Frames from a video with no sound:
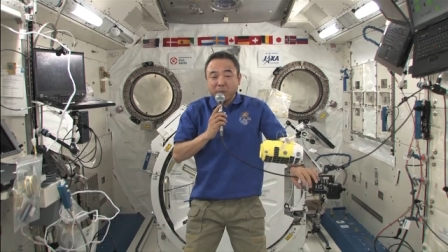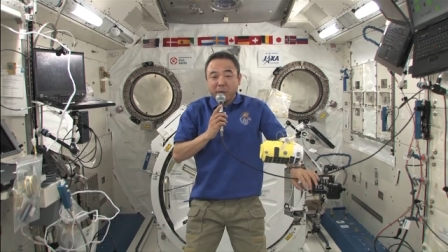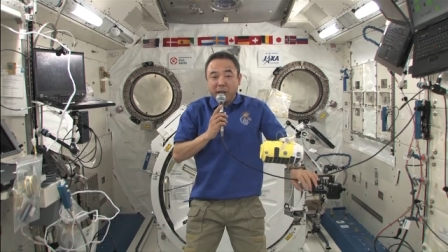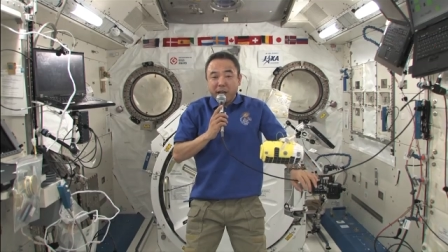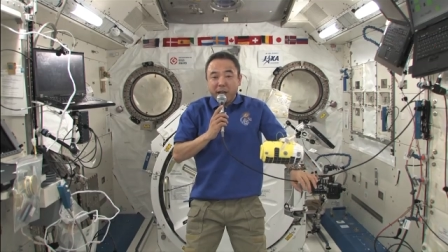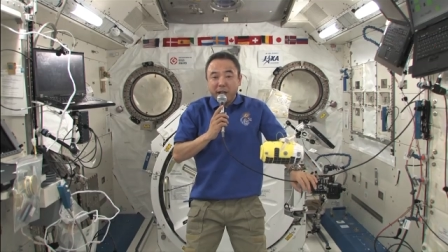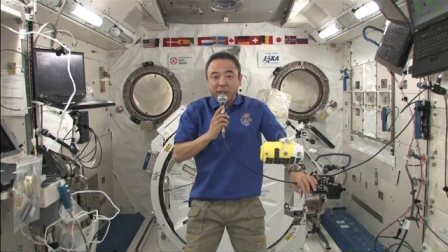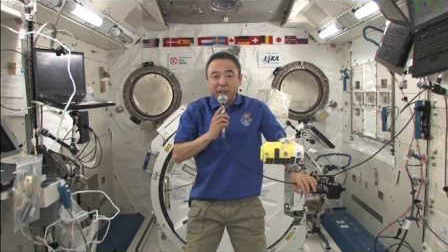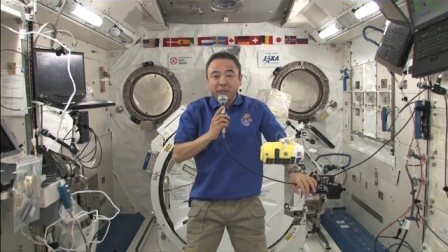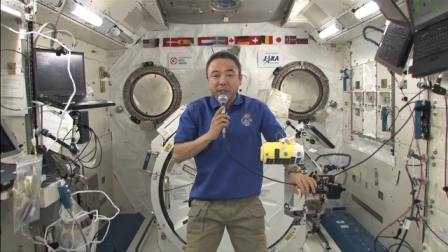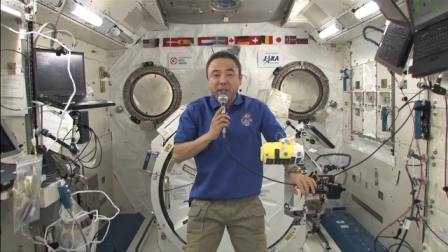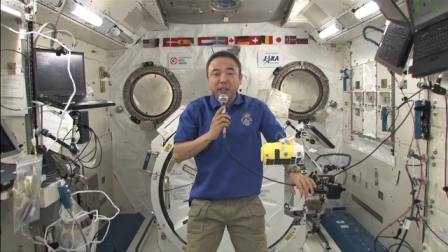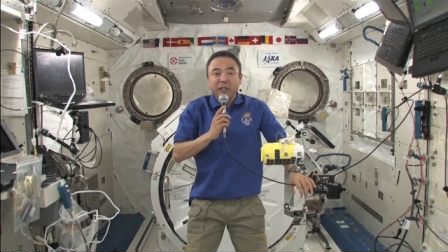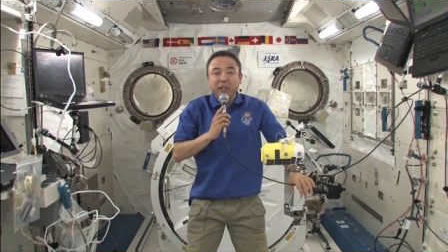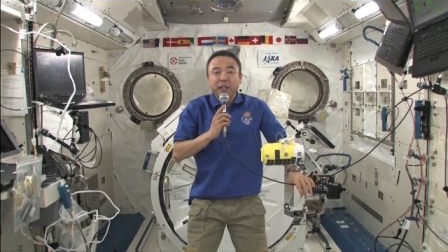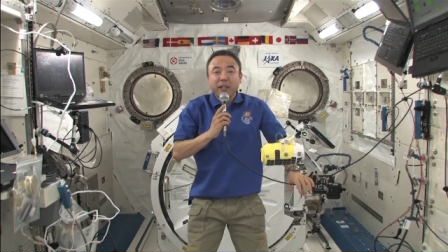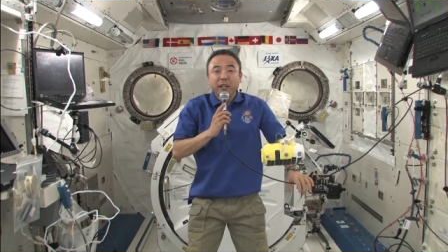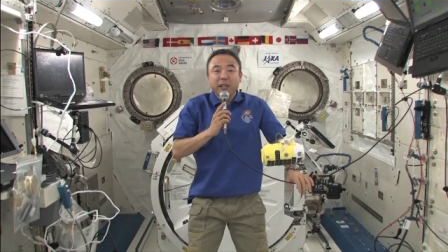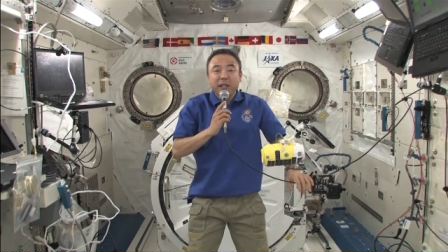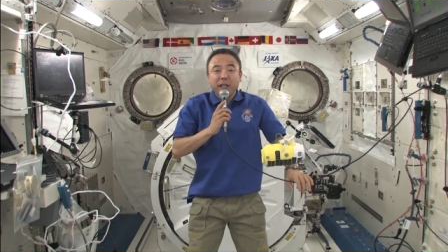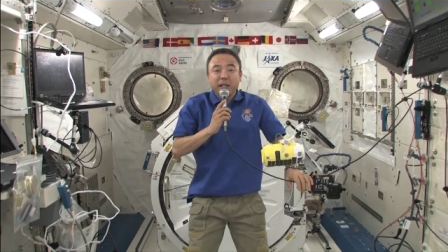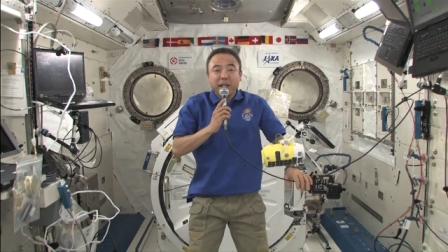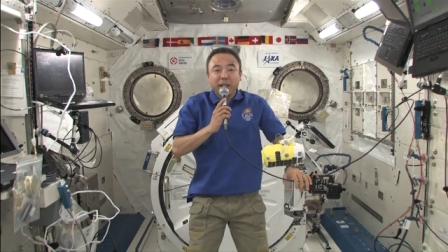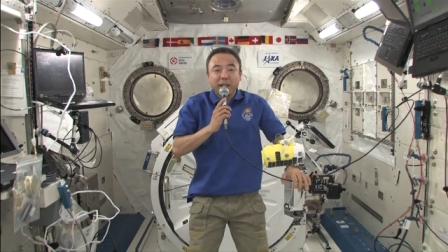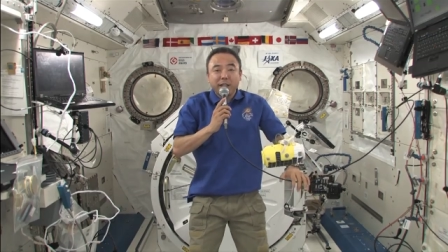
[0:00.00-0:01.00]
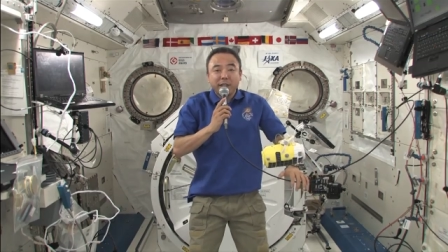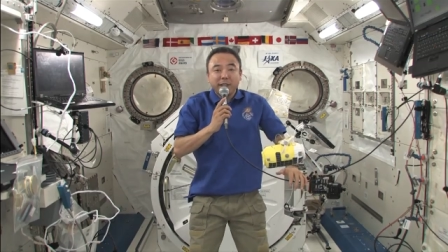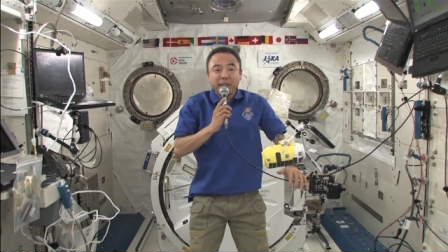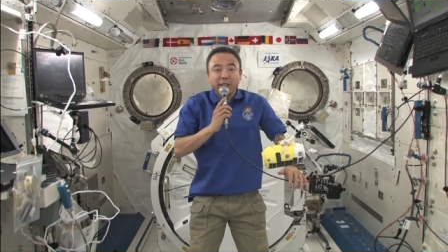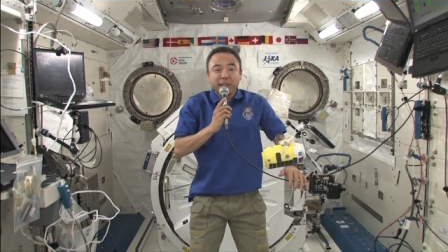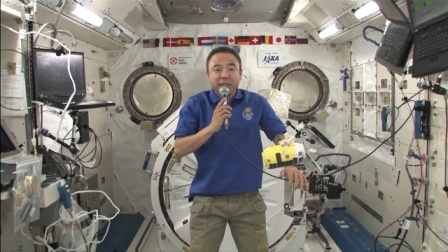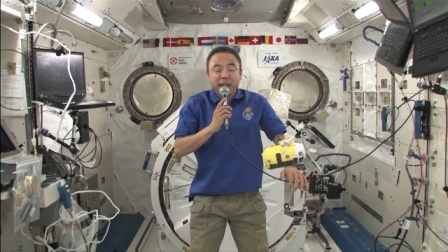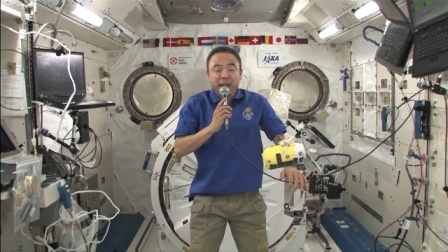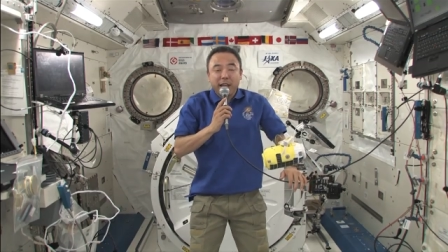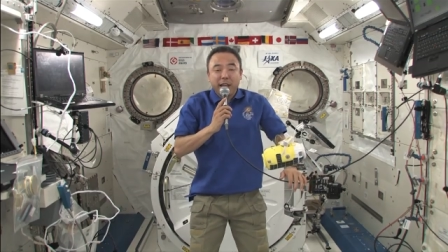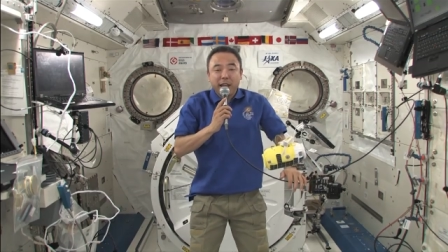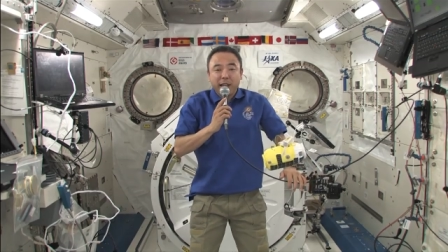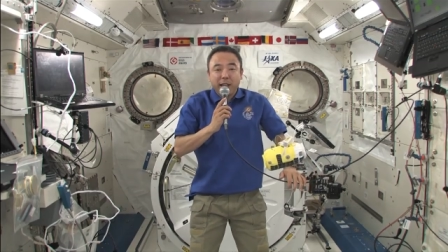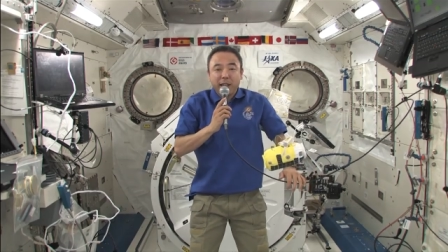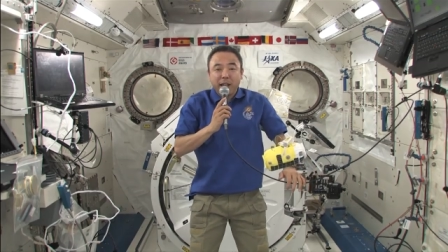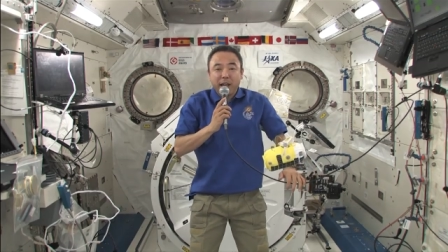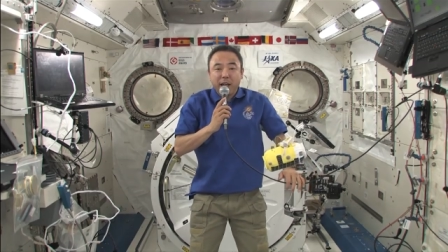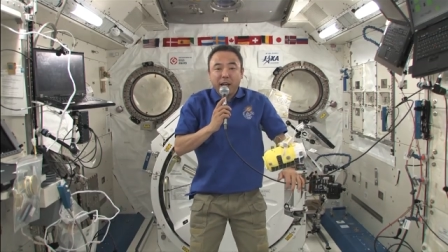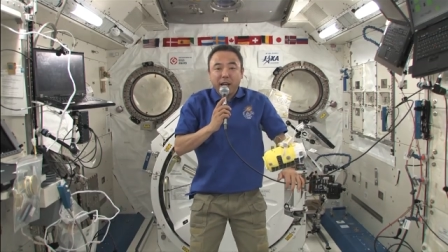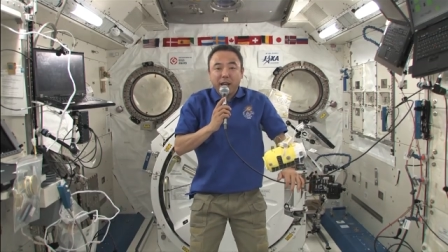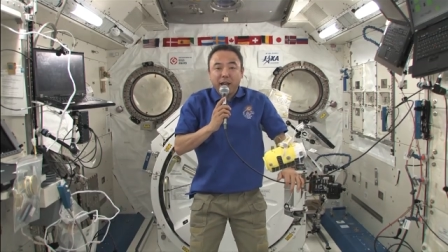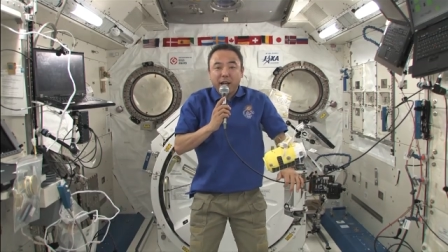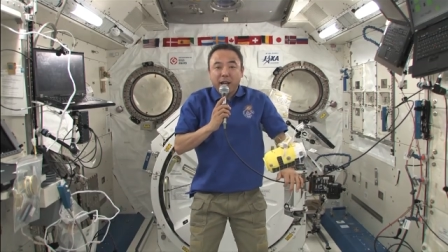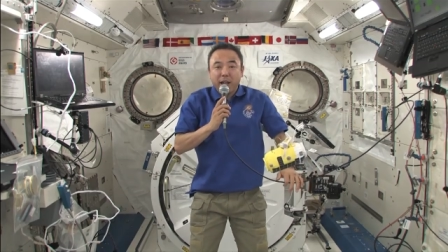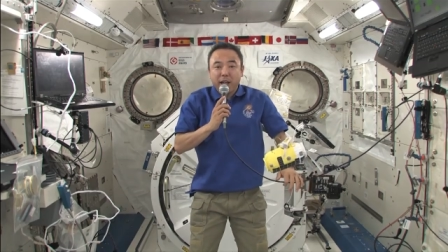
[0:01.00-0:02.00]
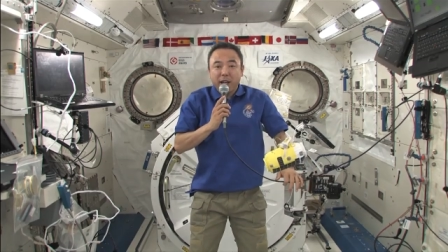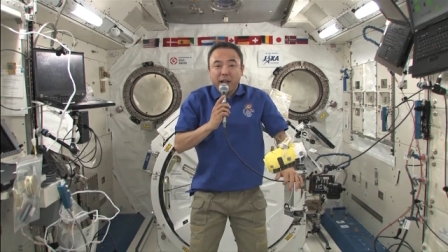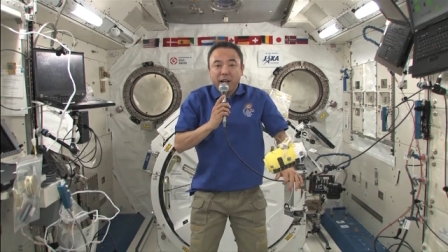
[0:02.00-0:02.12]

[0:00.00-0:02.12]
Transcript: back is an uh,